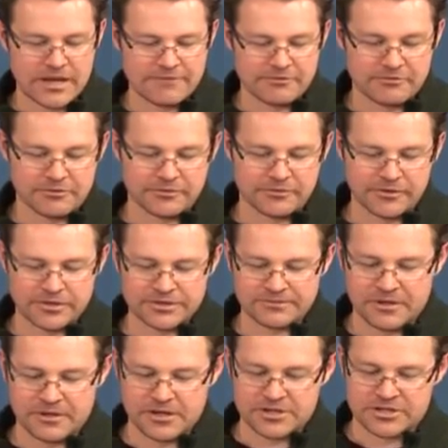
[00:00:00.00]
we have a
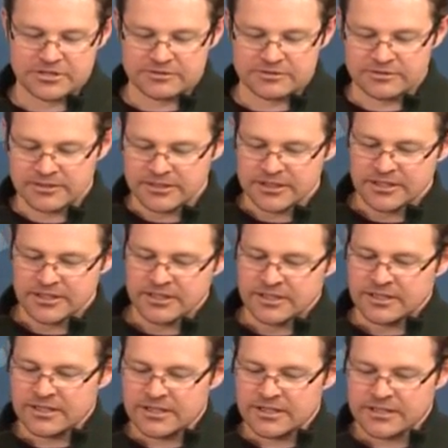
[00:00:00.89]
reverse function.
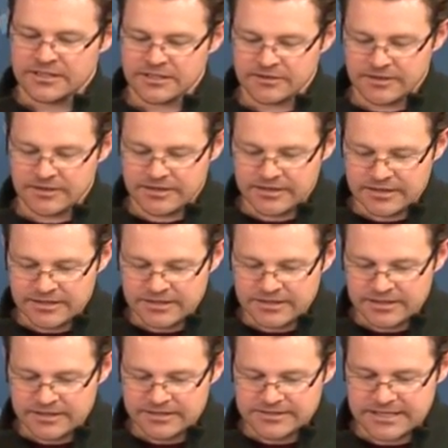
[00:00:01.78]

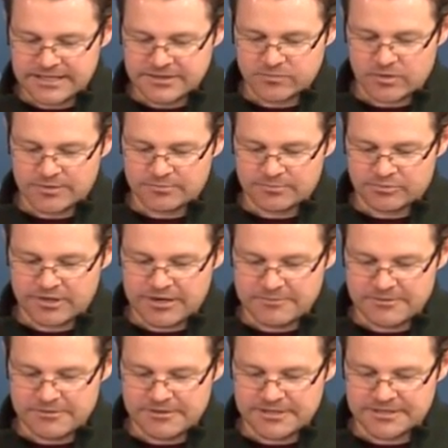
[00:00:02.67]
It takes one
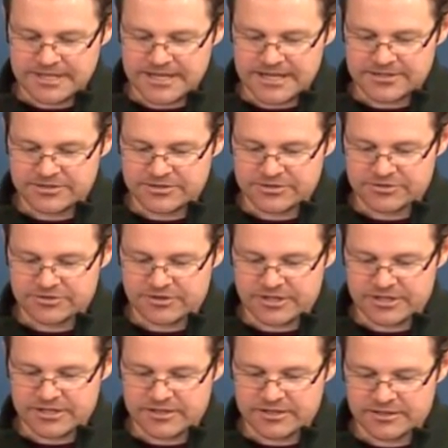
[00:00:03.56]
parameter that takes a
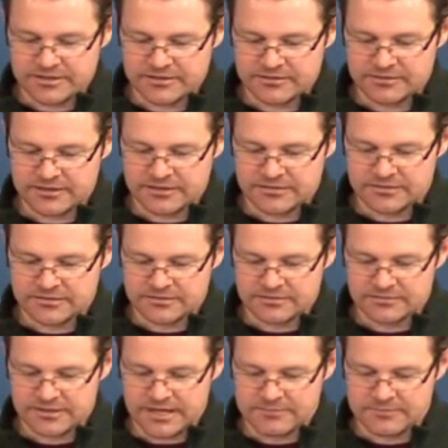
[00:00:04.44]
string
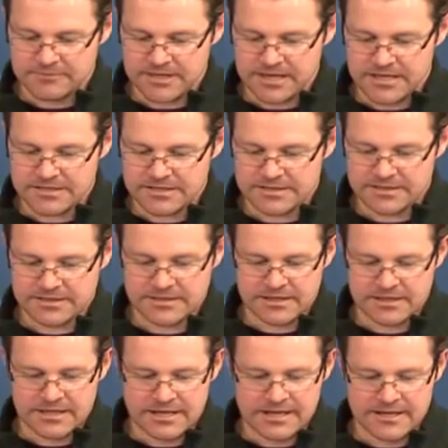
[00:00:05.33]
named
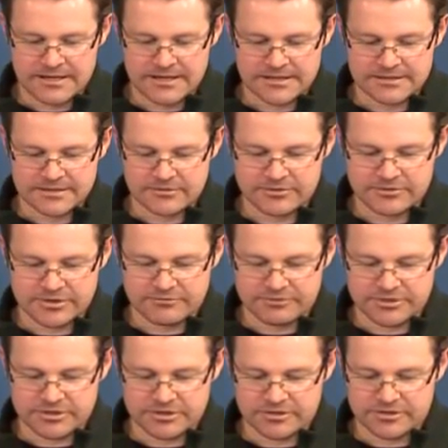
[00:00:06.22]
s, and it's going
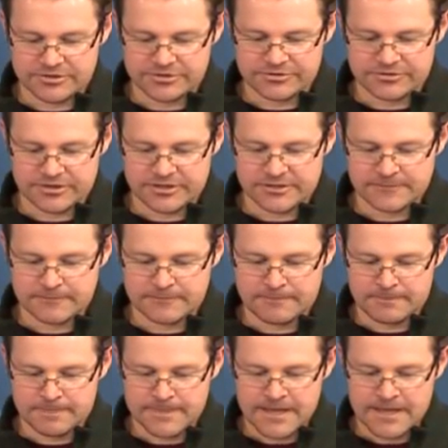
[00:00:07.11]
to return a string.
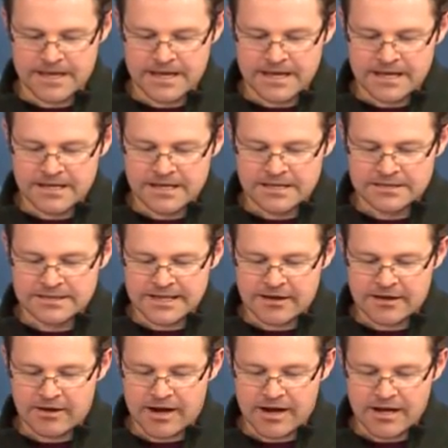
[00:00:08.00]

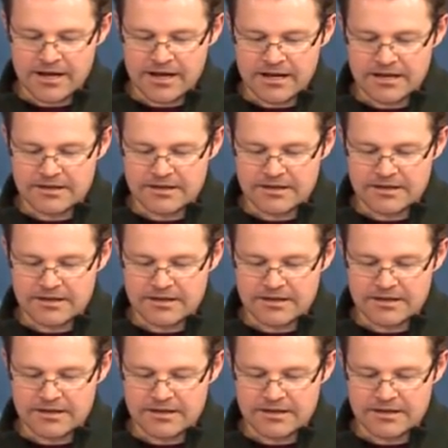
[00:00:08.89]
Now,